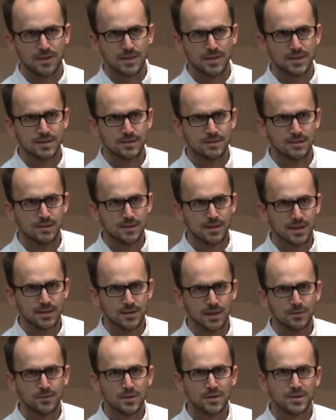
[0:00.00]
These
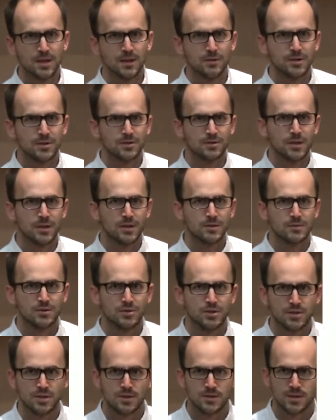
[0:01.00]
things almost always run
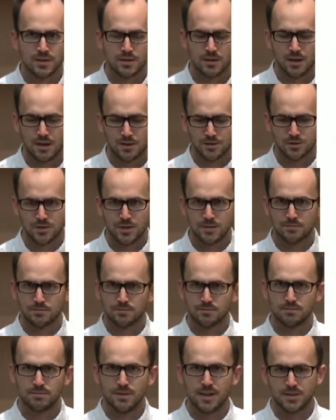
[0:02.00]
just using on-chip
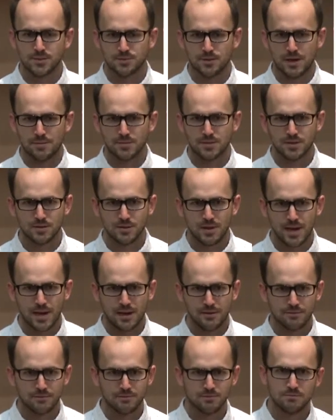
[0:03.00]
SRAM. So you
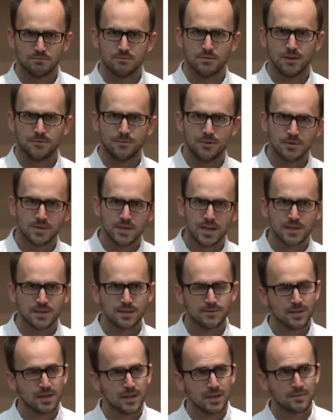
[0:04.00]
have a few
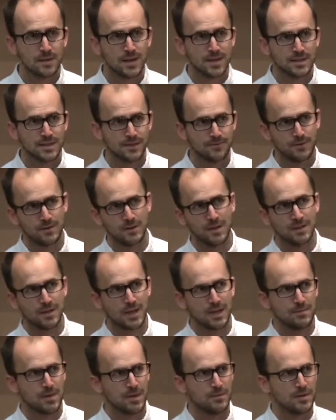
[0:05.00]
tens of kilobytes, if you're
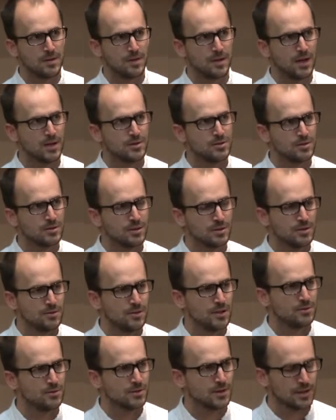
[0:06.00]
lucky, maybe 100 or
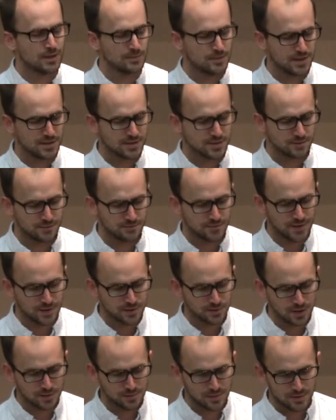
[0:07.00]
200 kilobytes of
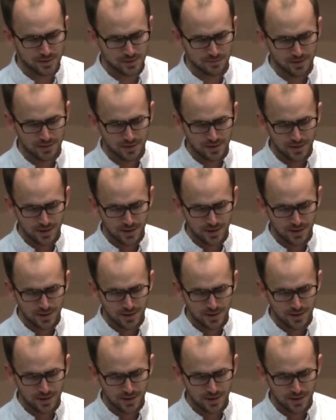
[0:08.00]
SRAM on them.